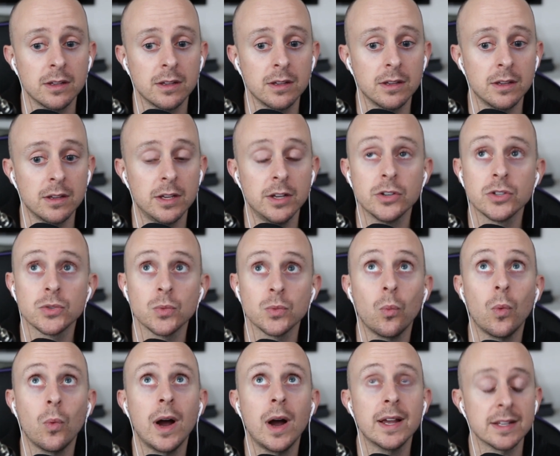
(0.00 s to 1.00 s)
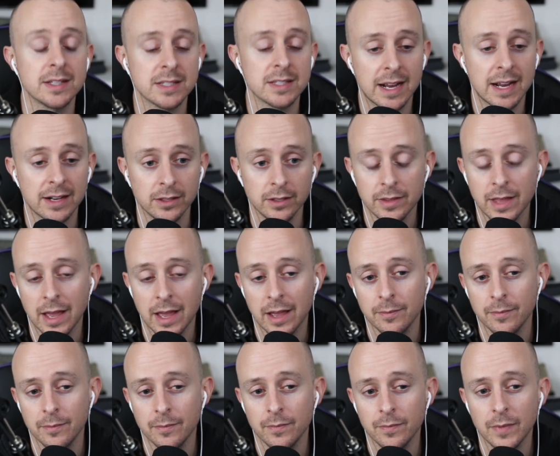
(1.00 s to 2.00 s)
here's why exactly that
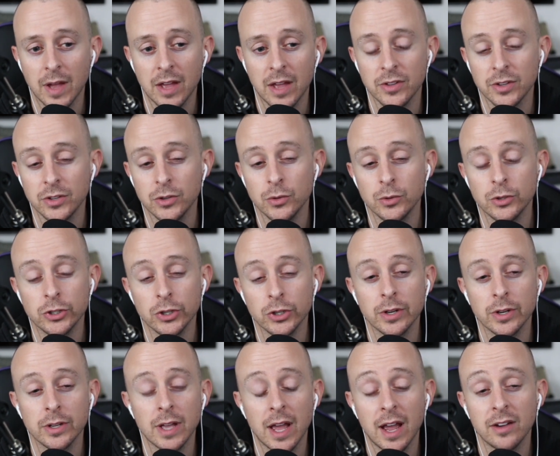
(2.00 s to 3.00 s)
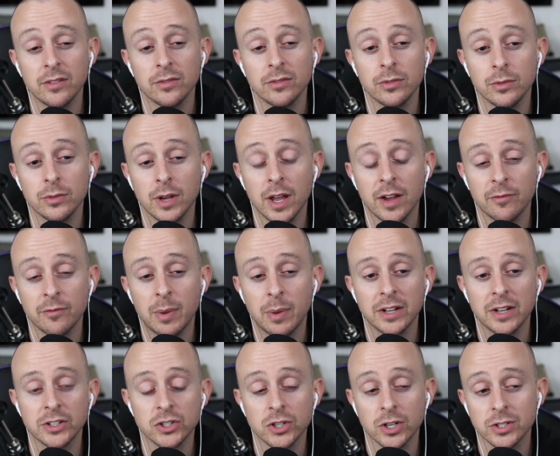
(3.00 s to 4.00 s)
I think you should have
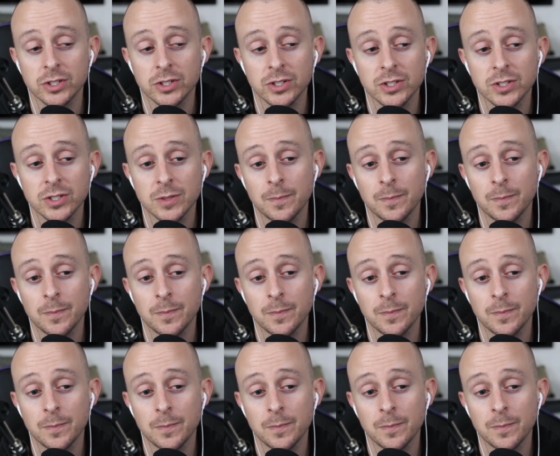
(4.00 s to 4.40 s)
pod structures.